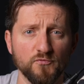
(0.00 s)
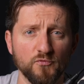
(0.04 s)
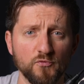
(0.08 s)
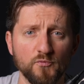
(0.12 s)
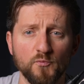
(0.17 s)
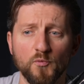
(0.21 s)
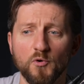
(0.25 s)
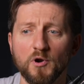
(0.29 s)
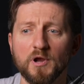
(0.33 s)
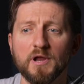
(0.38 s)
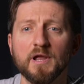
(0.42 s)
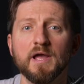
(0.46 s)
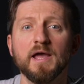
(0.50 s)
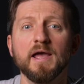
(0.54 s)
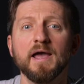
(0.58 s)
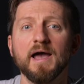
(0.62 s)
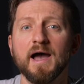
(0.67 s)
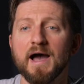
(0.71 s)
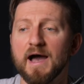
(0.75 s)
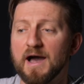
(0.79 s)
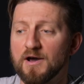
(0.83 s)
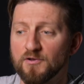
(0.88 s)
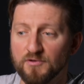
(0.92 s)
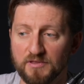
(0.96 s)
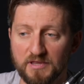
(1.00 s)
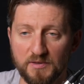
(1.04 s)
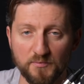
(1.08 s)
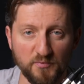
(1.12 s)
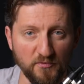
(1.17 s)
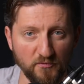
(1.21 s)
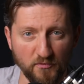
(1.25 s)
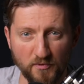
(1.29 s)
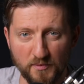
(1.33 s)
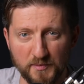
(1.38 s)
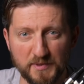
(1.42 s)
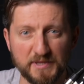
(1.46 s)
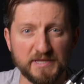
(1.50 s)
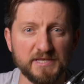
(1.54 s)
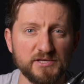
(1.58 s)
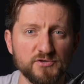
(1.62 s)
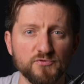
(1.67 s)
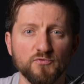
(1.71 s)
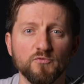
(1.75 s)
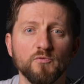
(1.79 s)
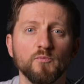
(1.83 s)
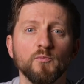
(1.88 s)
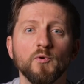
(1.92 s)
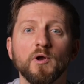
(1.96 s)
rubric? How did they perform in
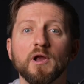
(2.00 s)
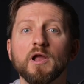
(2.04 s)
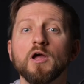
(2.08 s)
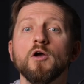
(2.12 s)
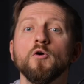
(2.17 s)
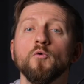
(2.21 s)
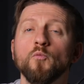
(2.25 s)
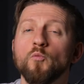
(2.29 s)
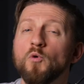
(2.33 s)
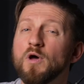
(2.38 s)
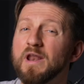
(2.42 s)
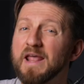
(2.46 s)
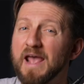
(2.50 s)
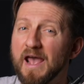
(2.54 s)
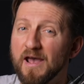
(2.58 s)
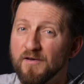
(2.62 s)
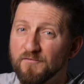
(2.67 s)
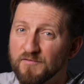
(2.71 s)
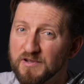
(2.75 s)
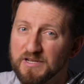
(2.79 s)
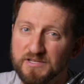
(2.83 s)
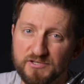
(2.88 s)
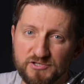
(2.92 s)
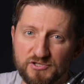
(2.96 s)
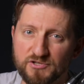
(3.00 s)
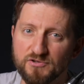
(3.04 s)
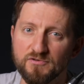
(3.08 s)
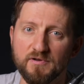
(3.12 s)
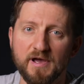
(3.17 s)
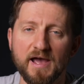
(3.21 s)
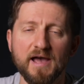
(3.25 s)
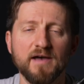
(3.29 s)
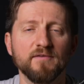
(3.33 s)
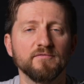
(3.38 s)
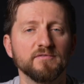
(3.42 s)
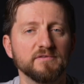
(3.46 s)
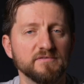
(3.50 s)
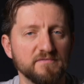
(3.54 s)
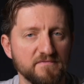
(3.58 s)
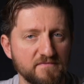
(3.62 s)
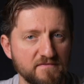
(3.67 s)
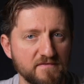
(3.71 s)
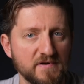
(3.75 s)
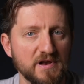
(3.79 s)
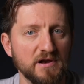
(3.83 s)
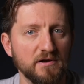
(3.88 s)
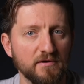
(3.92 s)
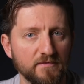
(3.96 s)
this rubric? What evidence do you have? It's
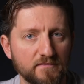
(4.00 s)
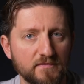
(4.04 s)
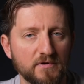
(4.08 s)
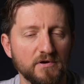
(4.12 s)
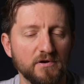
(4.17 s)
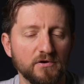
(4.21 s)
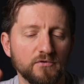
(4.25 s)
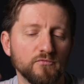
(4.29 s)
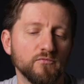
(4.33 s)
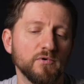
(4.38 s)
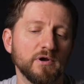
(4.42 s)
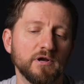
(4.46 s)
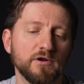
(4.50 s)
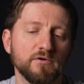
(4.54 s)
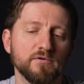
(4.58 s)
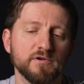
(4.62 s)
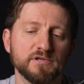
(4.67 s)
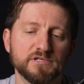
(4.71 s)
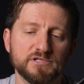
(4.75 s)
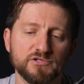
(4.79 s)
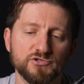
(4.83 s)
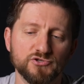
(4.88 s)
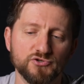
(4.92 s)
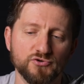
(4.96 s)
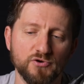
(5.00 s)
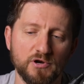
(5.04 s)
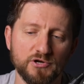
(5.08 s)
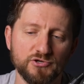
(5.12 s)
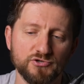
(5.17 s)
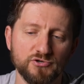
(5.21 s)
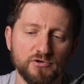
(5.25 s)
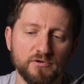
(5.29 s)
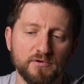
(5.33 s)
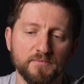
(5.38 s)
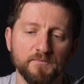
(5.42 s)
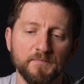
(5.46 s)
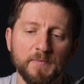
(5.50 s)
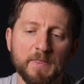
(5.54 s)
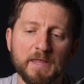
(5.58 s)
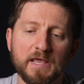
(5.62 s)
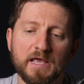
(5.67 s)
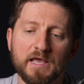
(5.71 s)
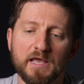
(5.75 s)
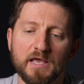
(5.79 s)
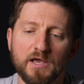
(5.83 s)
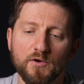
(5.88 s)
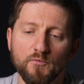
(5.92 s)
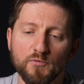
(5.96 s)
very, very rigorous and structured.
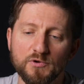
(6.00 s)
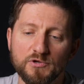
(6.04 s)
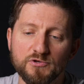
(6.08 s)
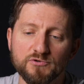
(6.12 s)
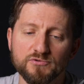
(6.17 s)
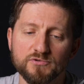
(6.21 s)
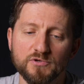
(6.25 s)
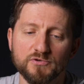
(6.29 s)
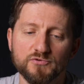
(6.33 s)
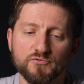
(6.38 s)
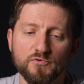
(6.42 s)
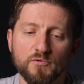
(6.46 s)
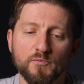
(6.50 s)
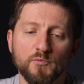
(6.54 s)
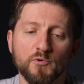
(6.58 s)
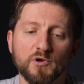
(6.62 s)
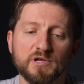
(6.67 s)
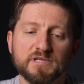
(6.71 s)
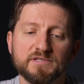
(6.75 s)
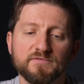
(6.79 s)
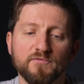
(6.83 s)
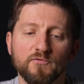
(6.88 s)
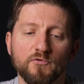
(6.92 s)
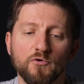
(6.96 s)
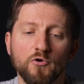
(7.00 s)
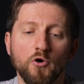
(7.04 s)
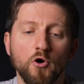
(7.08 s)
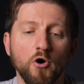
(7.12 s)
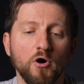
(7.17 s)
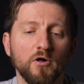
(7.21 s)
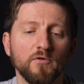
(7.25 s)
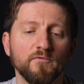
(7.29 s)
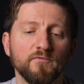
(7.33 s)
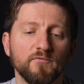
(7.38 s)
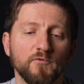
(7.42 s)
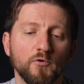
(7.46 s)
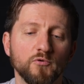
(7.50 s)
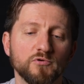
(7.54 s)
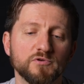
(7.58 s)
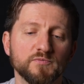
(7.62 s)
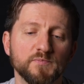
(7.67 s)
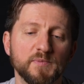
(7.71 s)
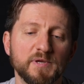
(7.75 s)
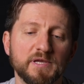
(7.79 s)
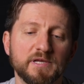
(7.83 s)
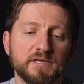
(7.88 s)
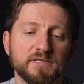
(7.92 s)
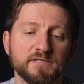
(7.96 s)
And we use those rubrics for all folks
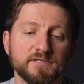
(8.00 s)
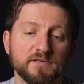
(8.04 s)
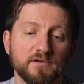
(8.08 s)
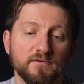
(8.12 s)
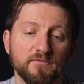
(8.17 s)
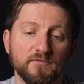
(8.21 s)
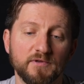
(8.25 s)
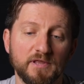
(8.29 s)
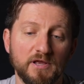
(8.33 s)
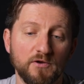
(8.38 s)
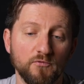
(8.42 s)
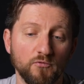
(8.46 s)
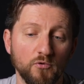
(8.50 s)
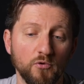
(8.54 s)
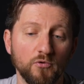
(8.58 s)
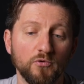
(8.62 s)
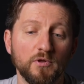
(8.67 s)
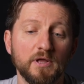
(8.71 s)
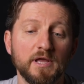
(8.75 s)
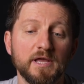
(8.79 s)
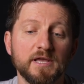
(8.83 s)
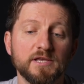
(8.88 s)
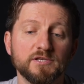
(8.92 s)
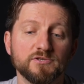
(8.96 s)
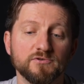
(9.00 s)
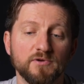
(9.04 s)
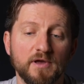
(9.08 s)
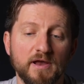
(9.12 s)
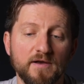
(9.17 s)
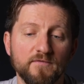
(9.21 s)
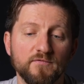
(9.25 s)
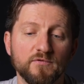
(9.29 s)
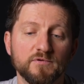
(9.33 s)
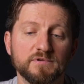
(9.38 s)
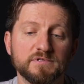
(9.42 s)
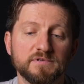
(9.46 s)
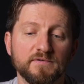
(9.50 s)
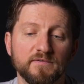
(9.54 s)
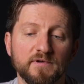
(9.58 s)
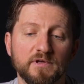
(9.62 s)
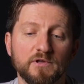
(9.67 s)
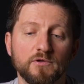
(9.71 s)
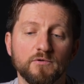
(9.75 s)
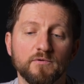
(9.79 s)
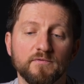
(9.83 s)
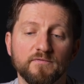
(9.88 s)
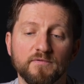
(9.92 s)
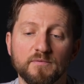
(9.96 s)
being considered for that role, so everyone's
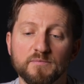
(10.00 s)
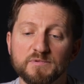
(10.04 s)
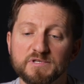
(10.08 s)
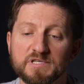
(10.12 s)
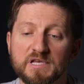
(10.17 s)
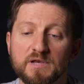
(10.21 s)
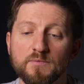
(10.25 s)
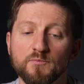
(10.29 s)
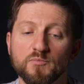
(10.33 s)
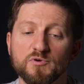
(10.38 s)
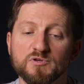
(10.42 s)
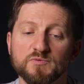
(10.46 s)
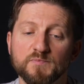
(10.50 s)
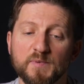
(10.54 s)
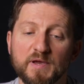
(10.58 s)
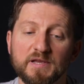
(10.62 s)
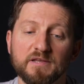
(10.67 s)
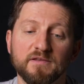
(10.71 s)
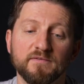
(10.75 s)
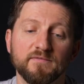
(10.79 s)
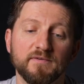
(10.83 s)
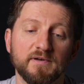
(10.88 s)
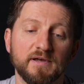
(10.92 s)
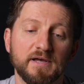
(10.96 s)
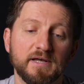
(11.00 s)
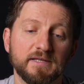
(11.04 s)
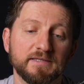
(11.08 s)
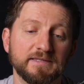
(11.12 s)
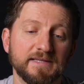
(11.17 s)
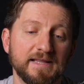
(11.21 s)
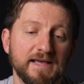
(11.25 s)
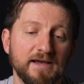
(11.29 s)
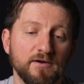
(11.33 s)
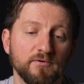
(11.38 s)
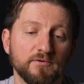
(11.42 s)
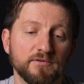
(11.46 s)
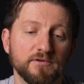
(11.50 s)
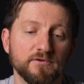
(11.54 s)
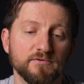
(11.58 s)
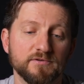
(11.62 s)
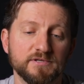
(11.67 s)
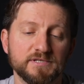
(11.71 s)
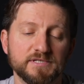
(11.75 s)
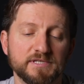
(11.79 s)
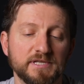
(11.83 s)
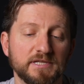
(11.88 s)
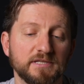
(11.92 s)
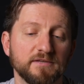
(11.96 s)
evaluated from the same perspective, allowing their
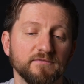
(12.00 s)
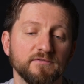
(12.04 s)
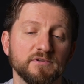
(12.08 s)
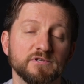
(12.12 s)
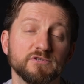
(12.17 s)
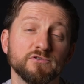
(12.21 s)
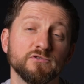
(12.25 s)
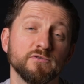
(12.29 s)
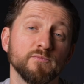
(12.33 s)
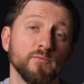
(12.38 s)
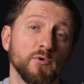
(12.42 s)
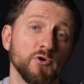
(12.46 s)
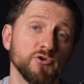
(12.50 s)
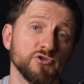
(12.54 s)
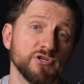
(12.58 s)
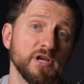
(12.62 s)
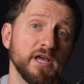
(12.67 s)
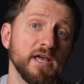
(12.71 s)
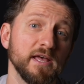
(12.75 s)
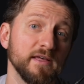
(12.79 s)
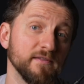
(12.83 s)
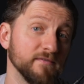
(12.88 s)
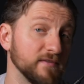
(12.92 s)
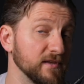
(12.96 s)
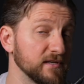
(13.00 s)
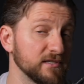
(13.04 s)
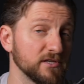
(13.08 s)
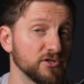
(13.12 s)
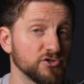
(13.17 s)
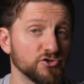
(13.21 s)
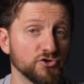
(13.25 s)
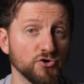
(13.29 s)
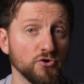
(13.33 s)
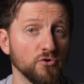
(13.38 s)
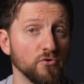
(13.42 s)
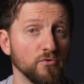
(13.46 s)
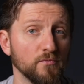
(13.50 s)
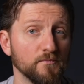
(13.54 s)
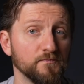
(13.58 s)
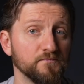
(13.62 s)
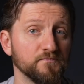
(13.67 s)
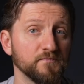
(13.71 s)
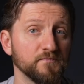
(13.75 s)
distinctiveness to emerge. This is true.